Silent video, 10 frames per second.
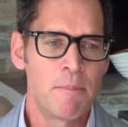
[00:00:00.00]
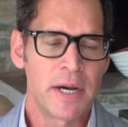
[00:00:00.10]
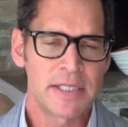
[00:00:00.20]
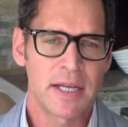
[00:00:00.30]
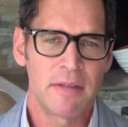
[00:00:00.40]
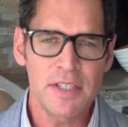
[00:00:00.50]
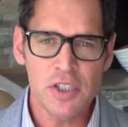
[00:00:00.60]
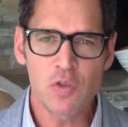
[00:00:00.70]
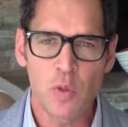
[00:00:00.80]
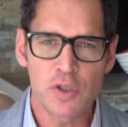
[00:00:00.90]
But uh,
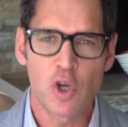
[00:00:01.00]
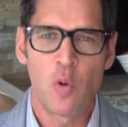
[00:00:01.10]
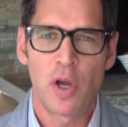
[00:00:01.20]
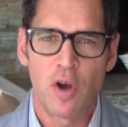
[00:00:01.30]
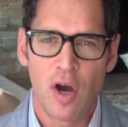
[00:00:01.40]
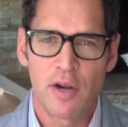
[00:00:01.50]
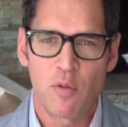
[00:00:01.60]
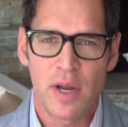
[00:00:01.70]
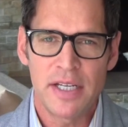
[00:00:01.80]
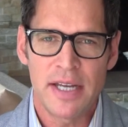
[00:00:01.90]
this is what's going
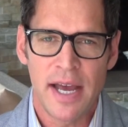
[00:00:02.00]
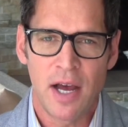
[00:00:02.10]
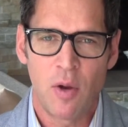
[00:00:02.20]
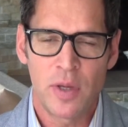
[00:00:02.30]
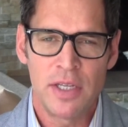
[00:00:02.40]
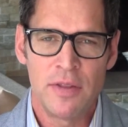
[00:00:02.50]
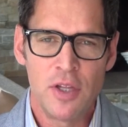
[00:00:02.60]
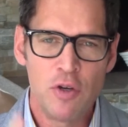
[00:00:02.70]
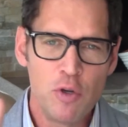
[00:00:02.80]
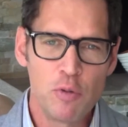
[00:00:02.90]
on right now in
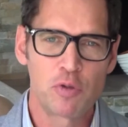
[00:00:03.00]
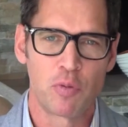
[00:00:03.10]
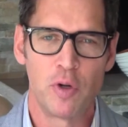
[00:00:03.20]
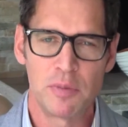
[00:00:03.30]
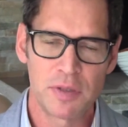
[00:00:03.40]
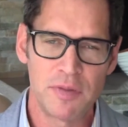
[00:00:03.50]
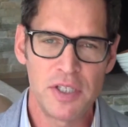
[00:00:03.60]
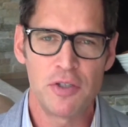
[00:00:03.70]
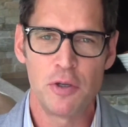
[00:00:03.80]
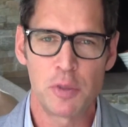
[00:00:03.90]
the newsrooms of
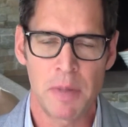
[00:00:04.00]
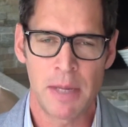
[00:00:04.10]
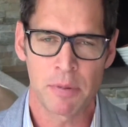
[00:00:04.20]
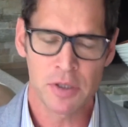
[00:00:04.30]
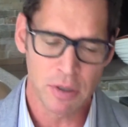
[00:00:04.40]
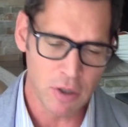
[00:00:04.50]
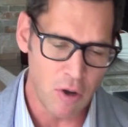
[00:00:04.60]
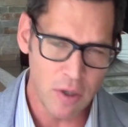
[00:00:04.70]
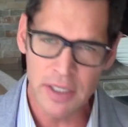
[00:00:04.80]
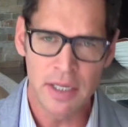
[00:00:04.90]
these newspapers. They're
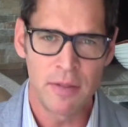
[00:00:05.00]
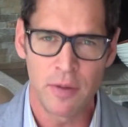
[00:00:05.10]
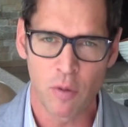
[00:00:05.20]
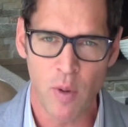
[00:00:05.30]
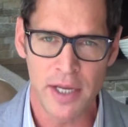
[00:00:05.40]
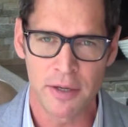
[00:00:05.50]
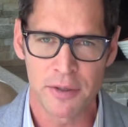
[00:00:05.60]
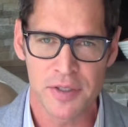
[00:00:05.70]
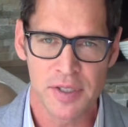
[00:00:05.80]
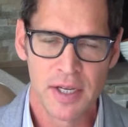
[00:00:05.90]
calling in their
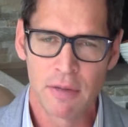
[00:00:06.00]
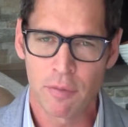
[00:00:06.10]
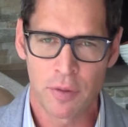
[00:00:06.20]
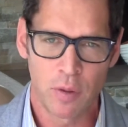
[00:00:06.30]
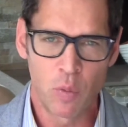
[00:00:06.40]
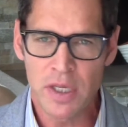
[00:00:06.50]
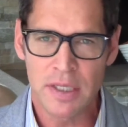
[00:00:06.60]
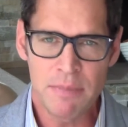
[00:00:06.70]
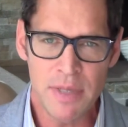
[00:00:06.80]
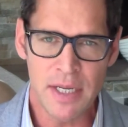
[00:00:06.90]
writers for their
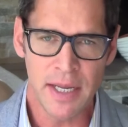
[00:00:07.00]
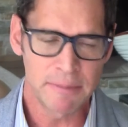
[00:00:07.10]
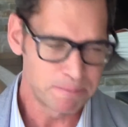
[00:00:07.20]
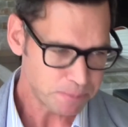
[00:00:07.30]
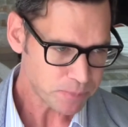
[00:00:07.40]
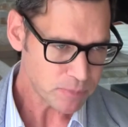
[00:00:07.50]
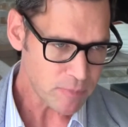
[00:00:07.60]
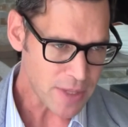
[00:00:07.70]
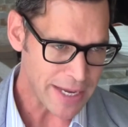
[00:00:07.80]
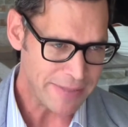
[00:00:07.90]
weekly meeting,
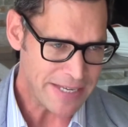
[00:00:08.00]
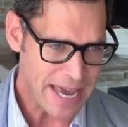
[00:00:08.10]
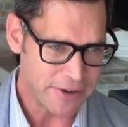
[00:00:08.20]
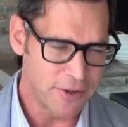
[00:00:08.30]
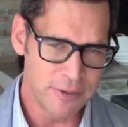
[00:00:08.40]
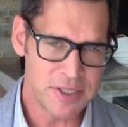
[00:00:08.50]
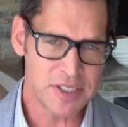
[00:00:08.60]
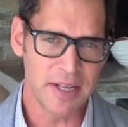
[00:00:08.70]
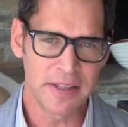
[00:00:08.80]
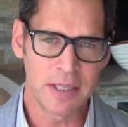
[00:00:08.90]
and the editor
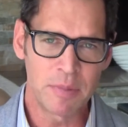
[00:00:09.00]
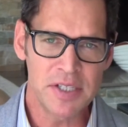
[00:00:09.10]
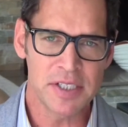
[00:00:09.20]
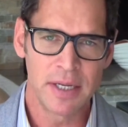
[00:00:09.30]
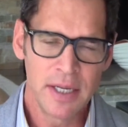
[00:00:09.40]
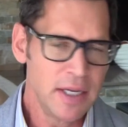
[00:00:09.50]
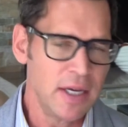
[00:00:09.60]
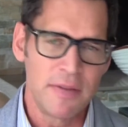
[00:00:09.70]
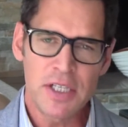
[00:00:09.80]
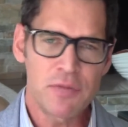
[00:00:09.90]
is telling them, listen,
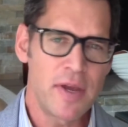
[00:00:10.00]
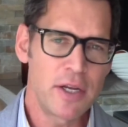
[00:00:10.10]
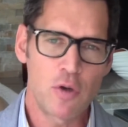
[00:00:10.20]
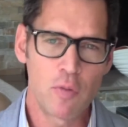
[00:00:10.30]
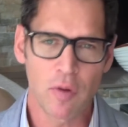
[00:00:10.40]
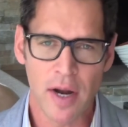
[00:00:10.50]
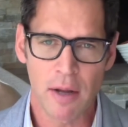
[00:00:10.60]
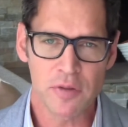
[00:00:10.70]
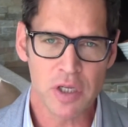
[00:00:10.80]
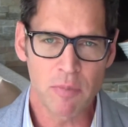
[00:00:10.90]
this Vancouver
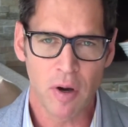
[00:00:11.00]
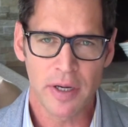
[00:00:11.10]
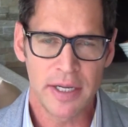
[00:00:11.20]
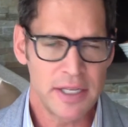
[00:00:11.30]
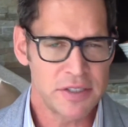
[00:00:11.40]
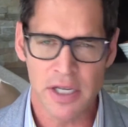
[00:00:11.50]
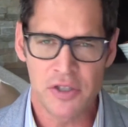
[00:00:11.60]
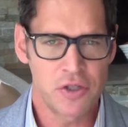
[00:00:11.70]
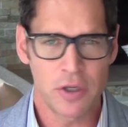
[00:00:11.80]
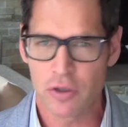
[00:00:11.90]
housing market, it's,
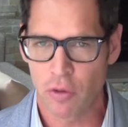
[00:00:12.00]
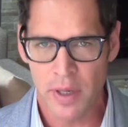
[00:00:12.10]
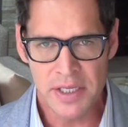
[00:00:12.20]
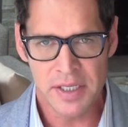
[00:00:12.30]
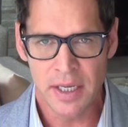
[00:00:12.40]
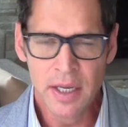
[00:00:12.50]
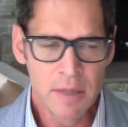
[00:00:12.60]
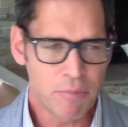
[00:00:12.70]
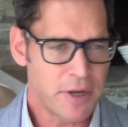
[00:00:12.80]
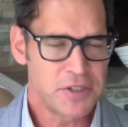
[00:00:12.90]
it's just crazy.
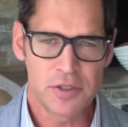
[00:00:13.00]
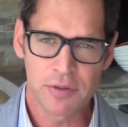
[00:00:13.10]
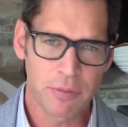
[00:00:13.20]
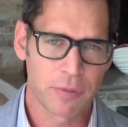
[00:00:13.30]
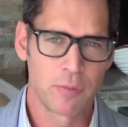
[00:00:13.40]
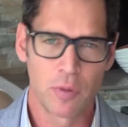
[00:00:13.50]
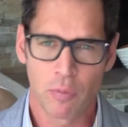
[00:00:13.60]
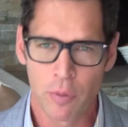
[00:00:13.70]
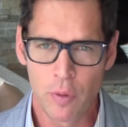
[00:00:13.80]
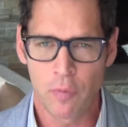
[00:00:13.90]
Prices are through the
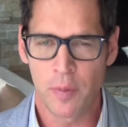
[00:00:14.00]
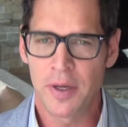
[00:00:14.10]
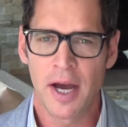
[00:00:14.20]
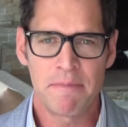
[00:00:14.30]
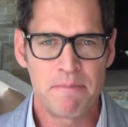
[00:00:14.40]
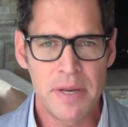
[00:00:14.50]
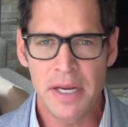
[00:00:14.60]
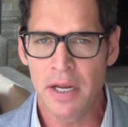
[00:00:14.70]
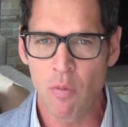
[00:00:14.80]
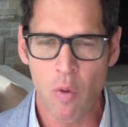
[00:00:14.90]
roof. We've got
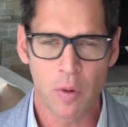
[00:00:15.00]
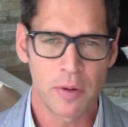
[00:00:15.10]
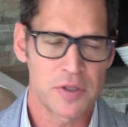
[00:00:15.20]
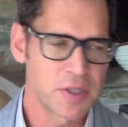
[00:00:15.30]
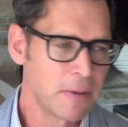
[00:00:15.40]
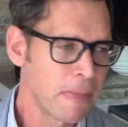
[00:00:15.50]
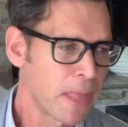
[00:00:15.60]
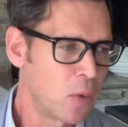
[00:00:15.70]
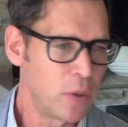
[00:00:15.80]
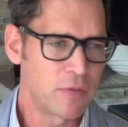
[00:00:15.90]
bidding wars.
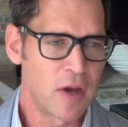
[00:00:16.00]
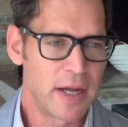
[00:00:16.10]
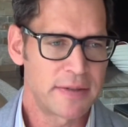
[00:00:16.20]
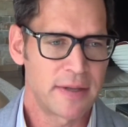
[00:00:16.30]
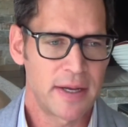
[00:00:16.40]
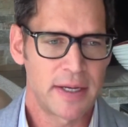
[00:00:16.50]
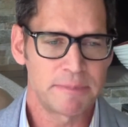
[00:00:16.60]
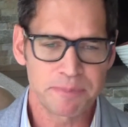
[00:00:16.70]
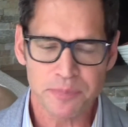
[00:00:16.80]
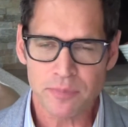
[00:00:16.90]
We've got
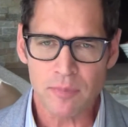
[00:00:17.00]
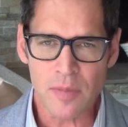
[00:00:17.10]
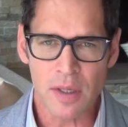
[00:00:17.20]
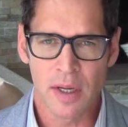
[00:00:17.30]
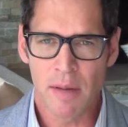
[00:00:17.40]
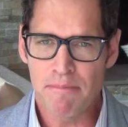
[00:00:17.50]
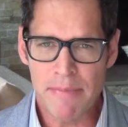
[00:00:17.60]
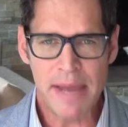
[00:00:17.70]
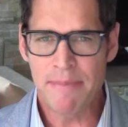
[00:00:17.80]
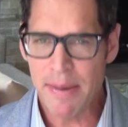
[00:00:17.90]
uh, uh,
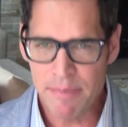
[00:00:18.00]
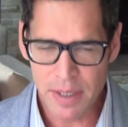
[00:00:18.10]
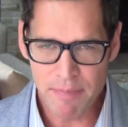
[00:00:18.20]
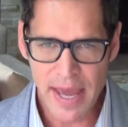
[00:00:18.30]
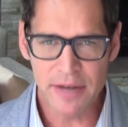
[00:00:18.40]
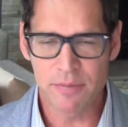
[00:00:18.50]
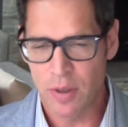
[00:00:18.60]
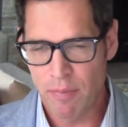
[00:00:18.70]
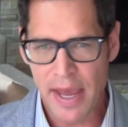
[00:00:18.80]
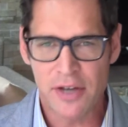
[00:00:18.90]
man, man,
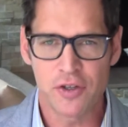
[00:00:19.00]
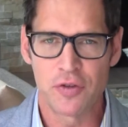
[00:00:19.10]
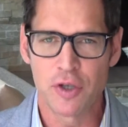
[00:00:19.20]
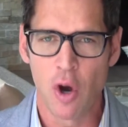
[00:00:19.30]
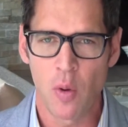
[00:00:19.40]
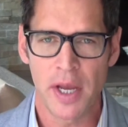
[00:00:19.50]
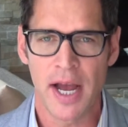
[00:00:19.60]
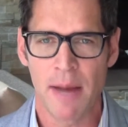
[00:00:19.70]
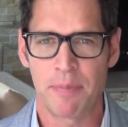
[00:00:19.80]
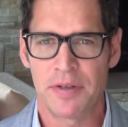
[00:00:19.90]
you know, mansions going
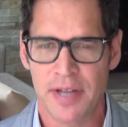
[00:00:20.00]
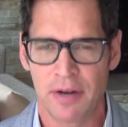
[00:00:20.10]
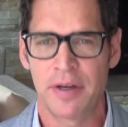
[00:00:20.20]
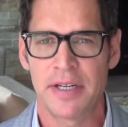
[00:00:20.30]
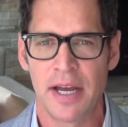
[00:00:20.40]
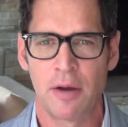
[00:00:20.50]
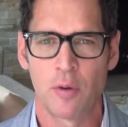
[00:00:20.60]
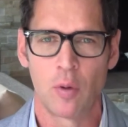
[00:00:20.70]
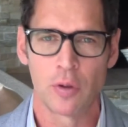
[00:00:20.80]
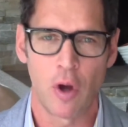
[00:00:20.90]
up and tearing
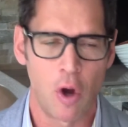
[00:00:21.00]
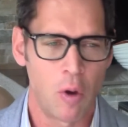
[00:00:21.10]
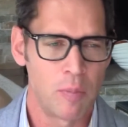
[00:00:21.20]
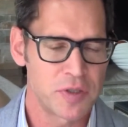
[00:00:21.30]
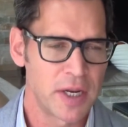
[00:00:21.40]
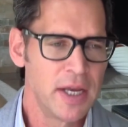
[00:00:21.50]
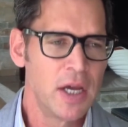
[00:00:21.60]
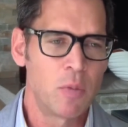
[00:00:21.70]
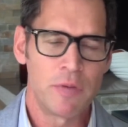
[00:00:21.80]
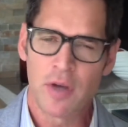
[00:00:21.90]
down old homes, and
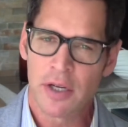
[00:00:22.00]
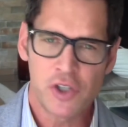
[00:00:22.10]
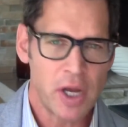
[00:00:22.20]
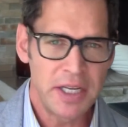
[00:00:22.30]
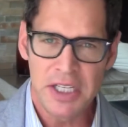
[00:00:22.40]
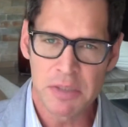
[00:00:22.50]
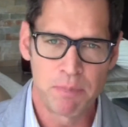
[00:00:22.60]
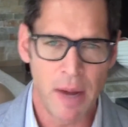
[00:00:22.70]
we've got Chinese